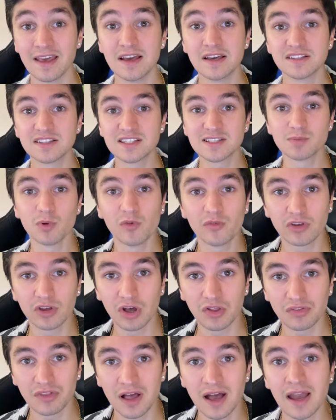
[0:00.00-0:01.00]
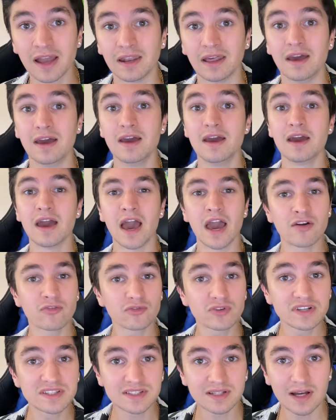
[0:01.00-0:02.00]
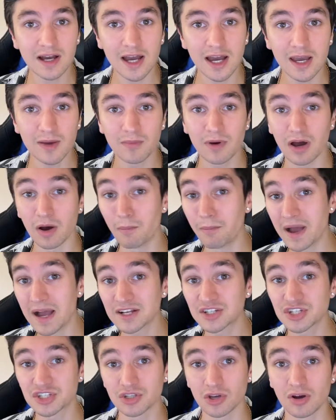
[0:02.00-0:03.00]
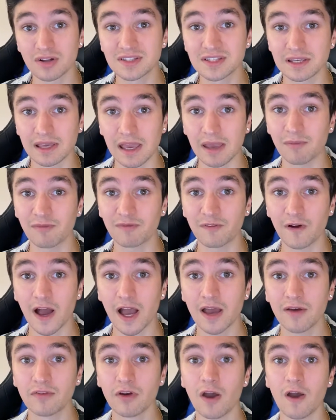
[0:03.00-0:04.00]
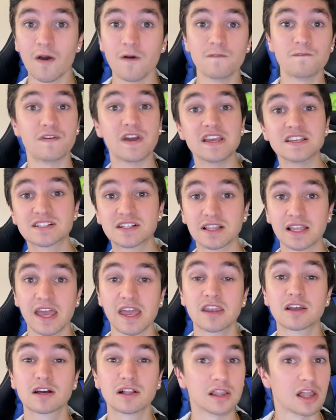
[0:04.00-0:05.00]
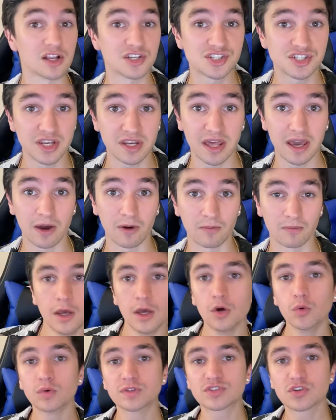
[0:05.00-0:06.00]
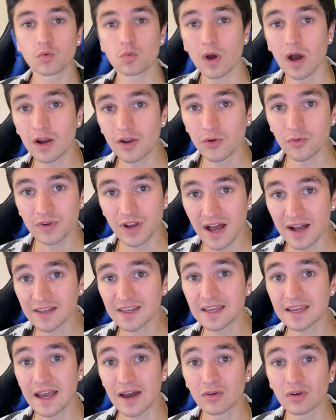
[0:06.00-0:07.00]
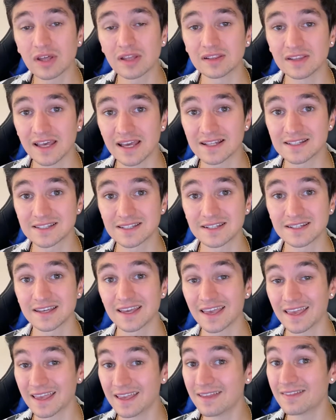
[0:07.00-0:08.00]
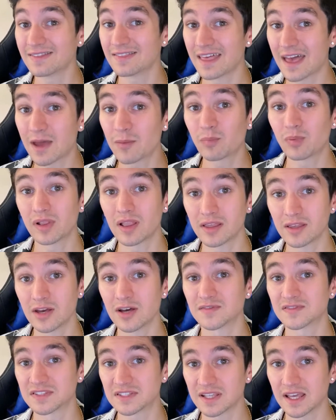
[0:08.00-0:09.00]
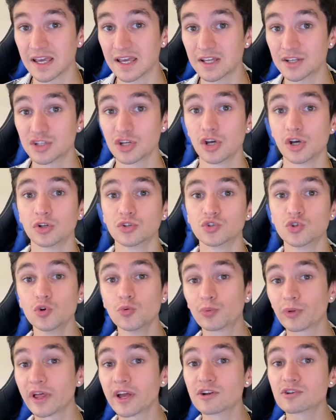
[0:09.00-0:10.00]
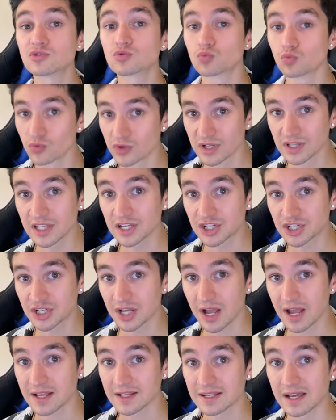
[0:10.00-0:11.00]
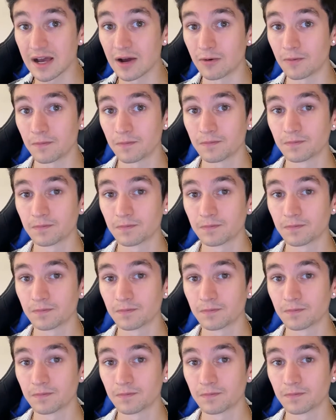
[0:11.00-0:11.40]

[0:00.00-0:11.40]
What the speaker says: since moving online. Every time a match has gone to Game 5, FaZe Clan clutched it out. With Toronto knocking out Atlanta in that playoff stage, two players really shined out.